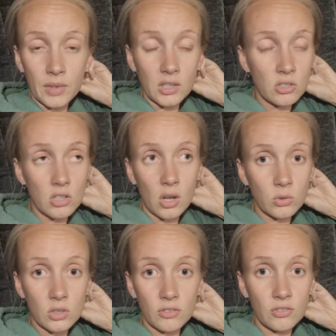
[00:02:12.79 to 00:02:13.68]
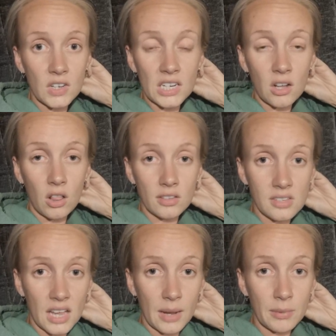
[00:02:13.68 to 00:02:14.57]
I just thought I was going to faint all the
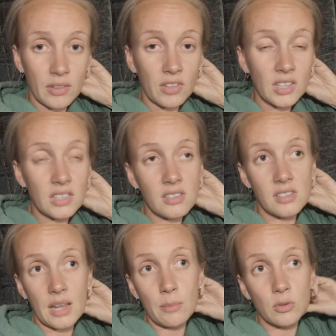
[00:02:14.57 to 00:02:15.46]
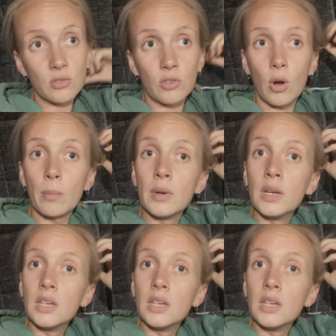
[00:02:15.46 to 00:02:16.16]
time, and I think this stems from